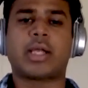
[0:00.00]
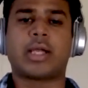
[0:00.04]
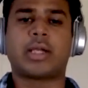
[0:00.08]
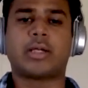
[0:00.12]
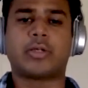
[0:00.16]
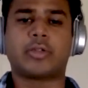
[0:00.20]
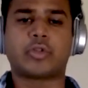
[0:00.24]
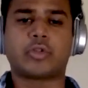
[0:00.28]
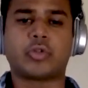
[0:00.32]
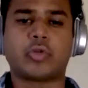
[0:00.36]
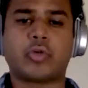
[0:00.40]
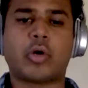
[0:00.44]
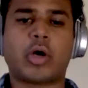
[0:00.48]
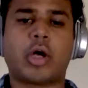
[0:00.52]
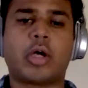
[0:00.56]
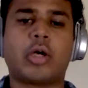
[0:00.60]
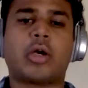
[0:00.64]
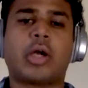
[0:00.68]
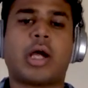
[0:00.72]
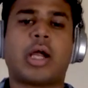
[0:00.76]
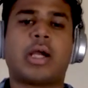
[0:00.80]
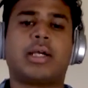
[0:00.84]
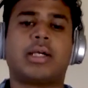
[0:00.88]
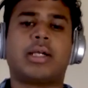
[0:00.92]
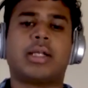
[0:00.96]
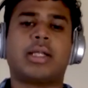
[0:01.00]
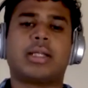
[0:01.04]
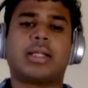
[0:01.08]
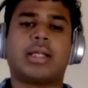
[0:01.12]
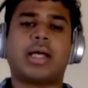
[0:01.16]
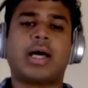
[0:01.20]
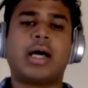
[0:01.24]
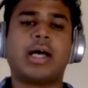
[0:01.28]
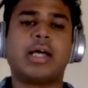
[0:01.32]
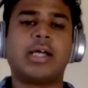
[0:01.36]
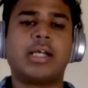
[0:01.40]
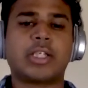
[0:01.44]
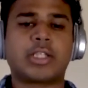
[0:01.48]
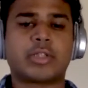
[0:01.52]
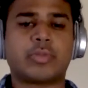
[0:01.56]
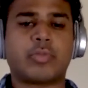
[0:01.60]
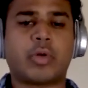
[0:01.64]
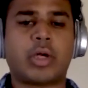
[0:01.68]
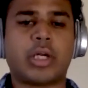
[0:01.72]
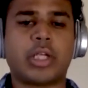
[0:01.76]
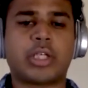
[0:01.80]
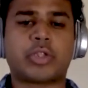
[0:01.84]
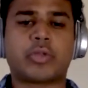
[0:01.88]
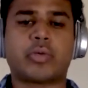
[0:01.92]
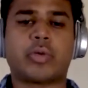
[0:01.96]
and so on until the
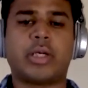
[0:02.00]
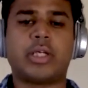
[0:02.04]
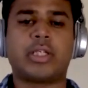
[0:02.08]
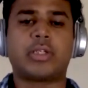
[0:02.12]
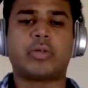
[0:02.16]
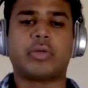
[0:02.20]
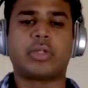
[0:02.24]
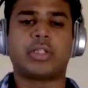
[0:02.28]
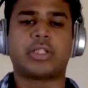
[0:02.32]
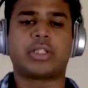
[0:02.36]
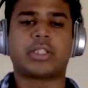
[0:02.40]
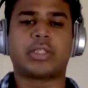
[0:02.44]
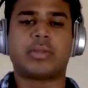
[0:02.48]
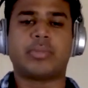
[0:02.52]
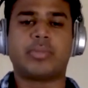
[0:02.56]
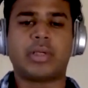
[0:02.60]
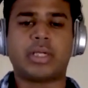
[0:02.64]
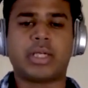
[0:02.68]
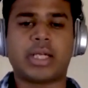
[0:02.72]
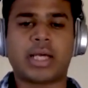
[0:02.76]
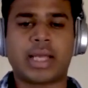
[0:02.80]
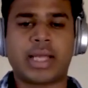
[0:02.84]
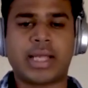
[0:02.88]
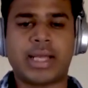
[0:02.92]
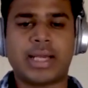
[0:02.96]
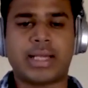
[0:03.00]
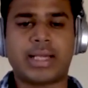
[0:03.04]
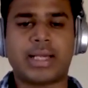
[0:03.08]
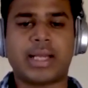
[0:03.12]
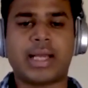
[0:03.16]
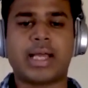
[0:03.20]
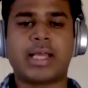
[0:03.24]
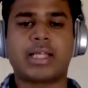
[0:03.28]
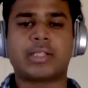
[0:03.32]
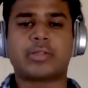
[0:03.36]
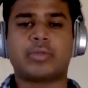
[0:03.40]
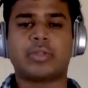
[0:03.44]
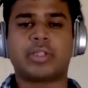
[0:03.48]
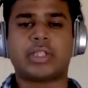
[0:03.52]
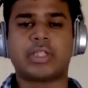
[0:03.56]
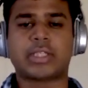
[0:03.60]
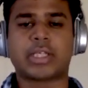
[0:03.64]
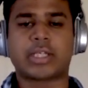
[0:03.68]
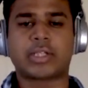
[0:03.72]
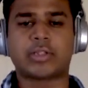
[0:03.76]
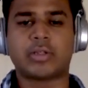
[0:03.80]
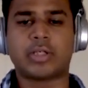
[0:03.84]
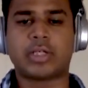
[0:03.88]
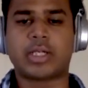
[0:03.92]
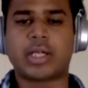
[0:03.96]
smallest weight, which is the beta n dash, which is
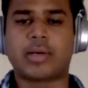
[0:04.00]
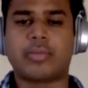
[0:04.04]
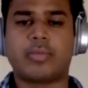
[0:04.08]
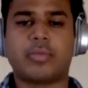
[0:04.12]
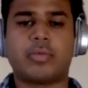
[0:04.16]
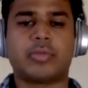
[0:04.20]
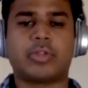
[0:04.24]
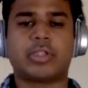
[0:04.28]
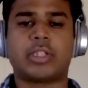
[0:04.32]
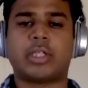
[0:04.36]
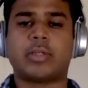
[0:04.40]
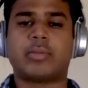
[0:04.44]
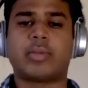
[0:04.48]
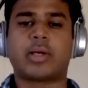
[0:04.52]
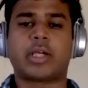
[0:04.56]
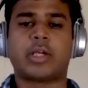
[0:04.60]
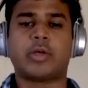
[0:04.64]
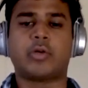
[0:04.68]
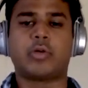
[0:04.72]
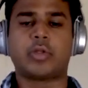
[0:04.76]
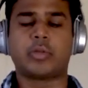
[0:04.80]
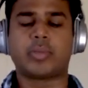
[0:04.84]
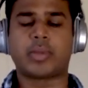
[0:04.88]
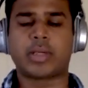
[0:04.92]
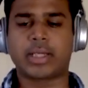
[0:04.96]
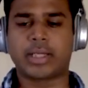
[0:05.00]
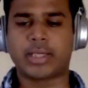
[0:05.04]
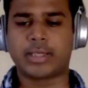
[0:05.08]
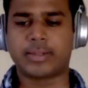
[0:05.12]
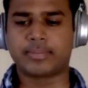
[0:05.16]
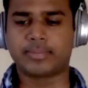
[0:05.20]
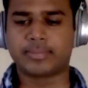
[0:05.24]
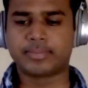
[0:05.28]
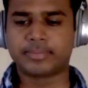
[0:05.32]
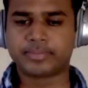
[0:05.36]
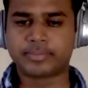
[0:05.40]
actually w sigma q to the power n.